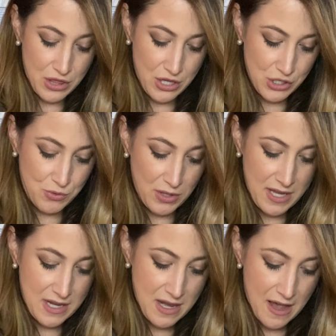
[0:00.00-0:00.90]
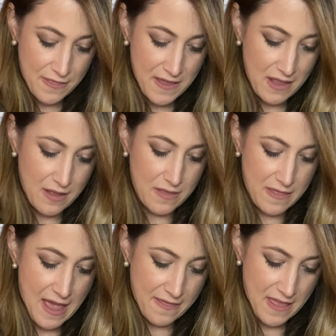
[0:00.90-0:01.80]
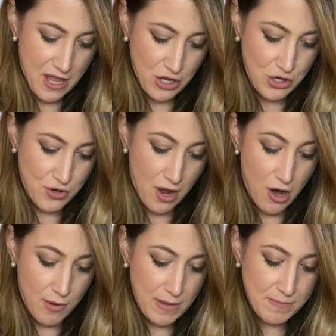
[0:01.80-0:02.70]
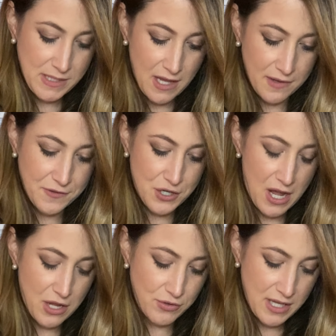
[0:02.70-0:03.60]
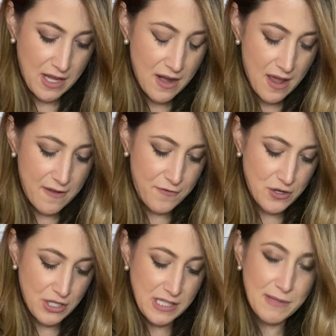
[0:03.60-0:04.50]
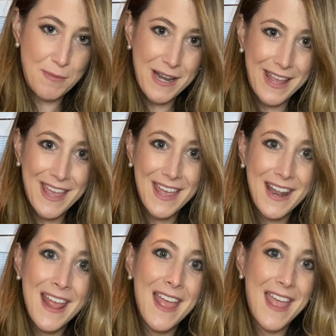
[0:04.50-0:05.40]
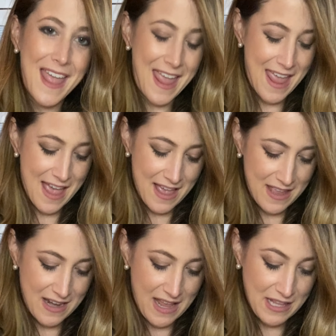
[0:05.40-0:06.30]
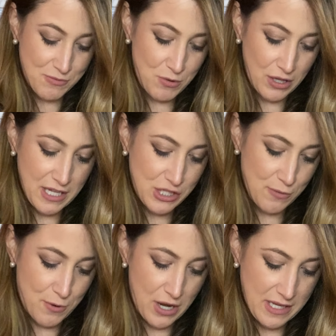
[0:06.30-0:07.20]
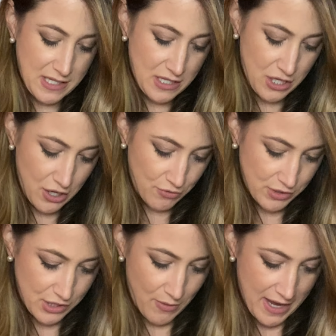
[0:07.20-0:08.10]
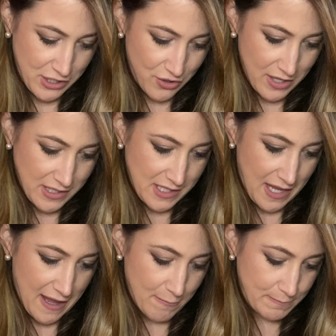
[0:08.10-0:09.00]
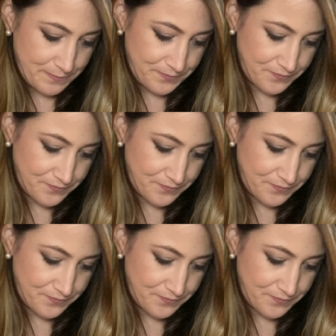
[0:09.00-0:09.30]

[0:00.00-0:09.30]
there's really nothing that they could do to harm themselves. You're not using a knife, you're just spinning it. And it's really super easy to use. So as you can see,